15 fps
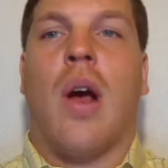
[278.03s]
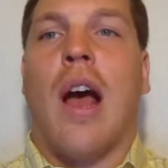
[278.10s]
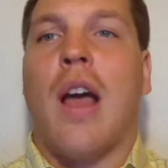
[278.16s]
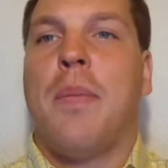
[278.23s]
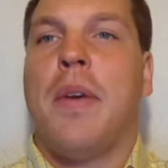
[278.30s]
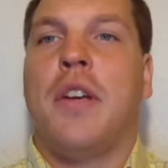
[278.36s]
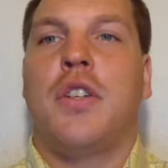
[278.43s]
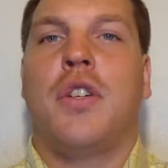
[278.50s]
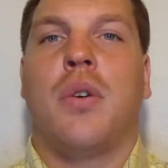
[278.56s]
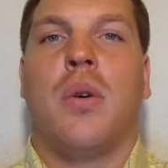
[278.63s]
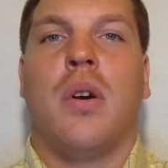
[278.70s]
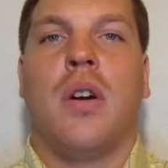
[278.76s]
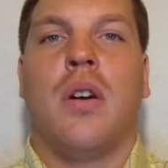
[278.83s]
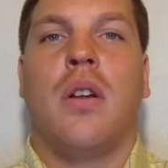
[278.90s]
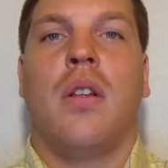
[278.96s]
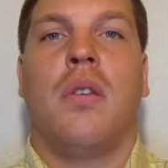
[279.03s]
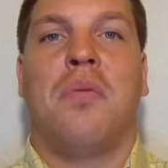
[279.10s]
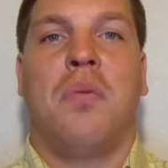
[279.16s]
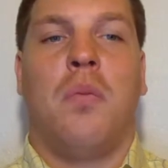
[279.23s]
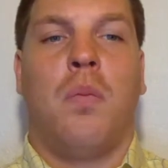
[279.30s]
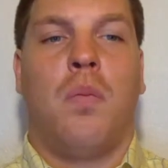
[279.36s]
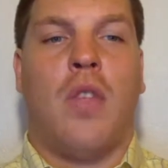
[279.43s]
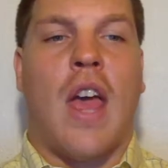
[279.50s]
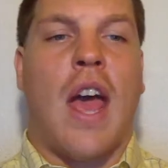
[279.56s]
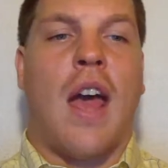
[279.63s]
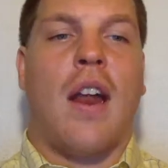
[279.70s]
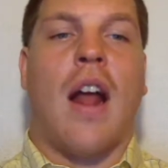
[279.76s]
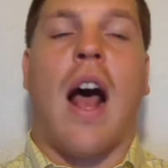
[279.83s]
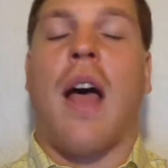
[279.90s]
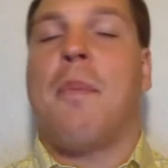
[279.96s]
I make sure
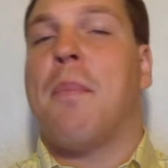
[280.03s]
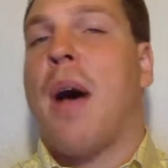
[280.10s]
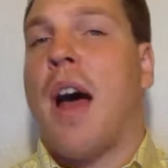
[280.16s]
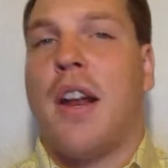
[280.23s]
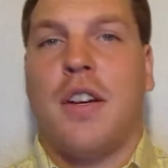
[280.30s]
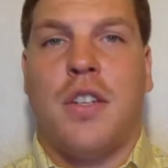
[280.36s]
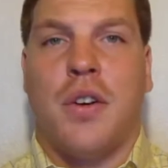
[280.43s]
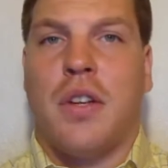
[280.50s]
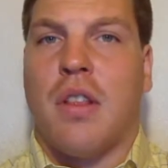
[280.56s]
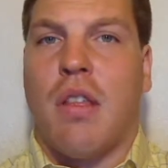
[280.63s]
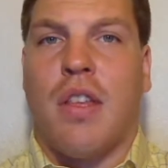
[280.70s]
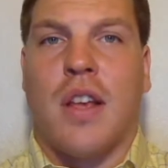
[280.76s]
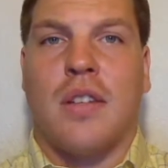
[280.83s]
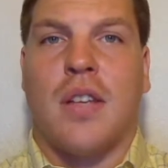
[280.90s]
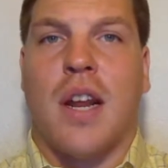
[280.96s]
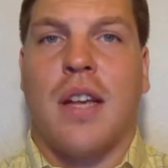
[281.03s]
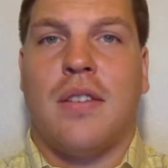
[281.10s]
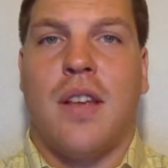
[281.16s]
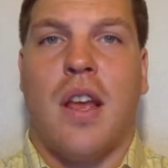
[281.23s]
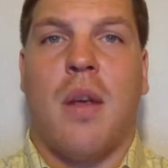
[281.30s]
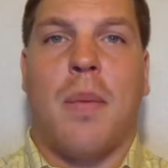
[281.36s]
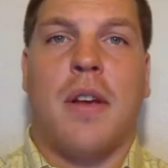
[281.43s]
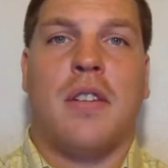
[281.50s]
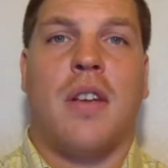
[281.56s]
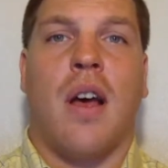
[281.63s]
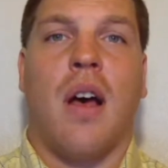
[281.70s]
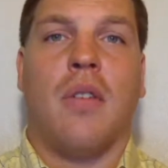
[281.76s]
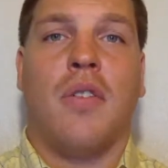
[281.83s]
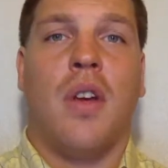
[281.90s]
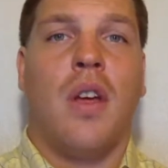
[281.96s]
that I'm monitoring the things that I say to
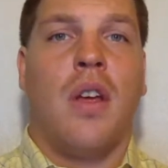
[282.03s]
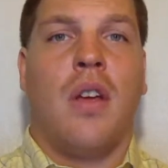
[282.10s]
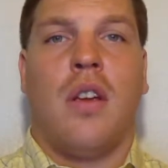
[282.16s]
myself.